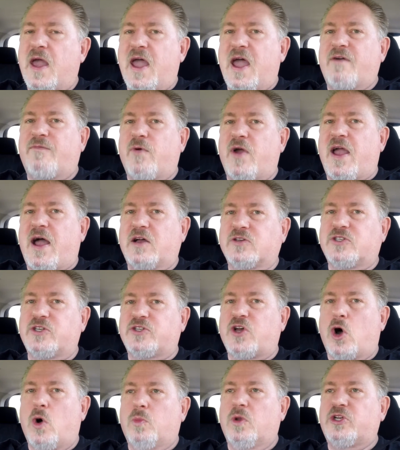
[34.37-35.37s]
halfway
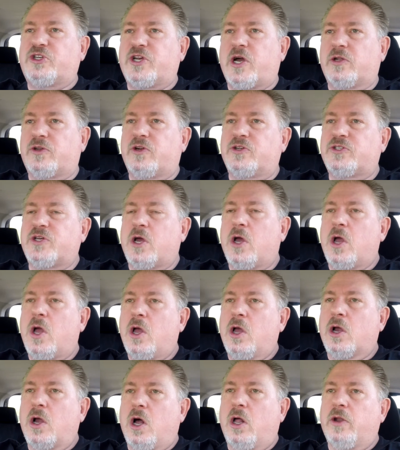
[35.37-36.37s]
houses, homeless shelters
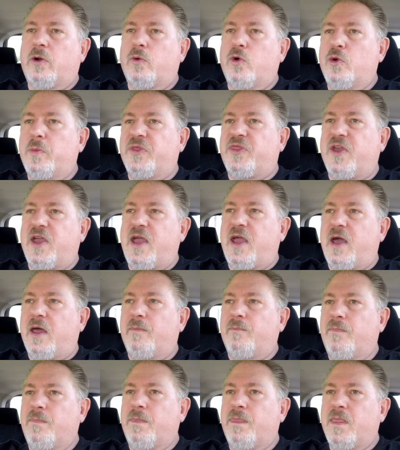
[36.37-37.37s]
called a room at the
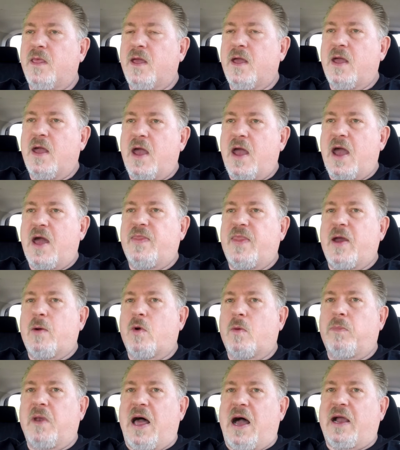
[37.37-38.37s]
inn. And they
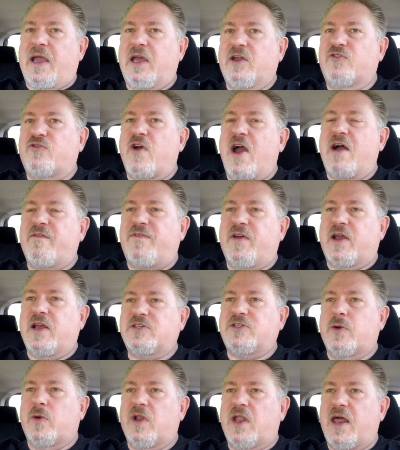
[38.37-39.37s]
were blocking traffic
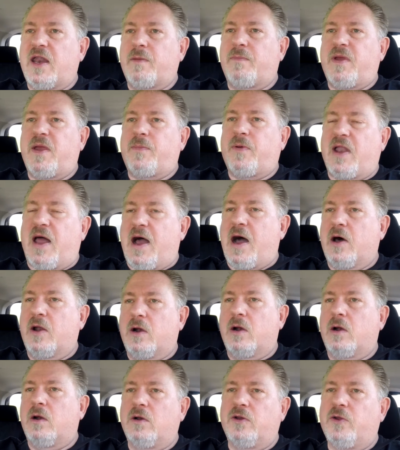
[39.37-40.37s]
because they were letting people
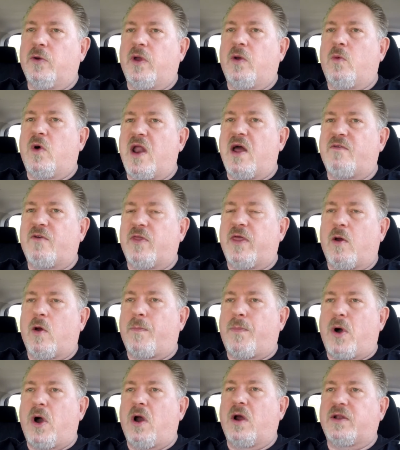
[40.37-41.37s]
out or doing whatever they
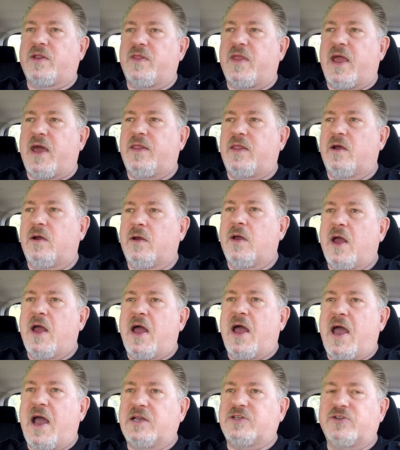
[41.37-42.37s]
were parked and they had their
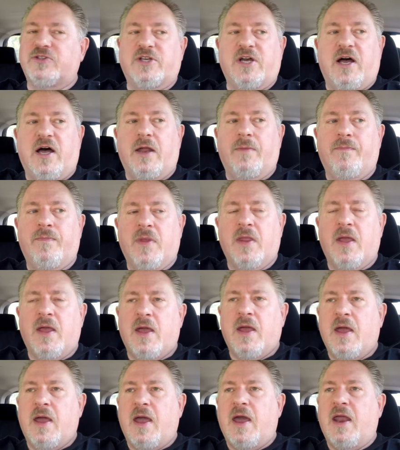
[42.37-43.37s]
hazards on.
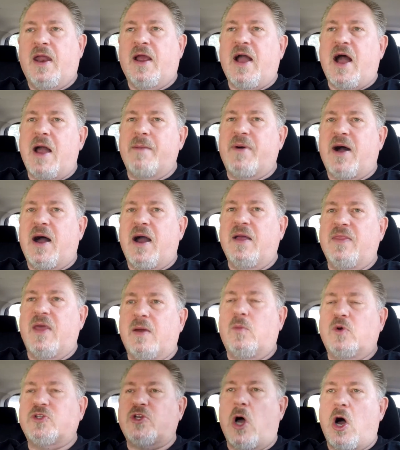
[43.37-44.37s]
And a guy behind
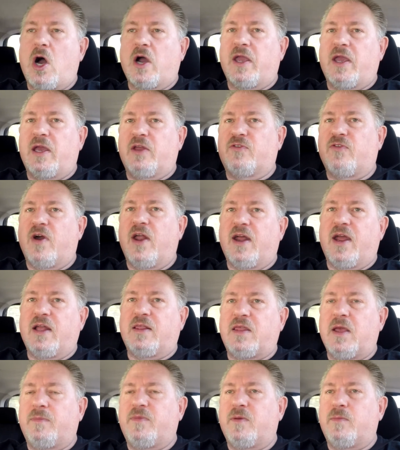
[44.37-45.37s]
them was honking and trying to
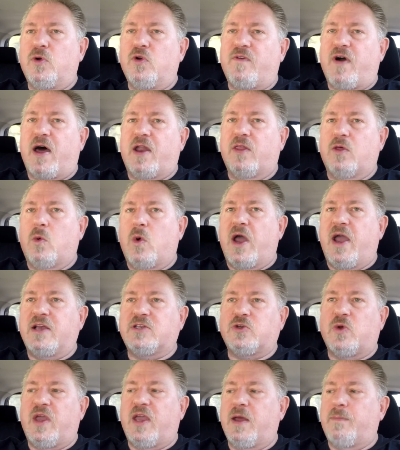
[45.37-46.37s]
get them to move out of the way
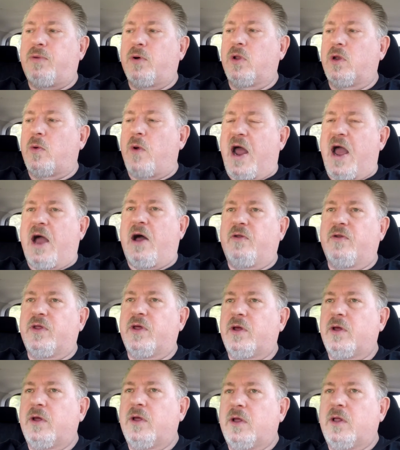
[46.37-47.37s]
so he could pull
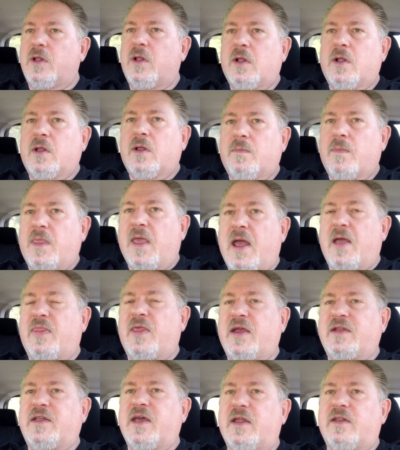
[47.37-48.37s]
around.
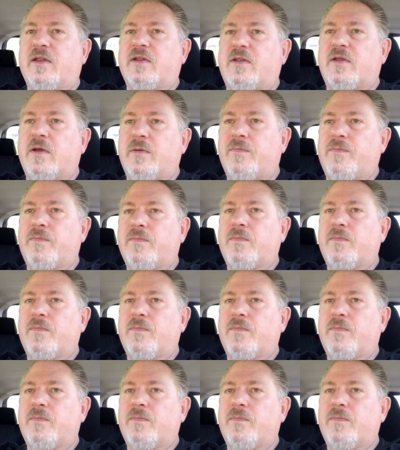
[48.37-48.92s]
And they didn't.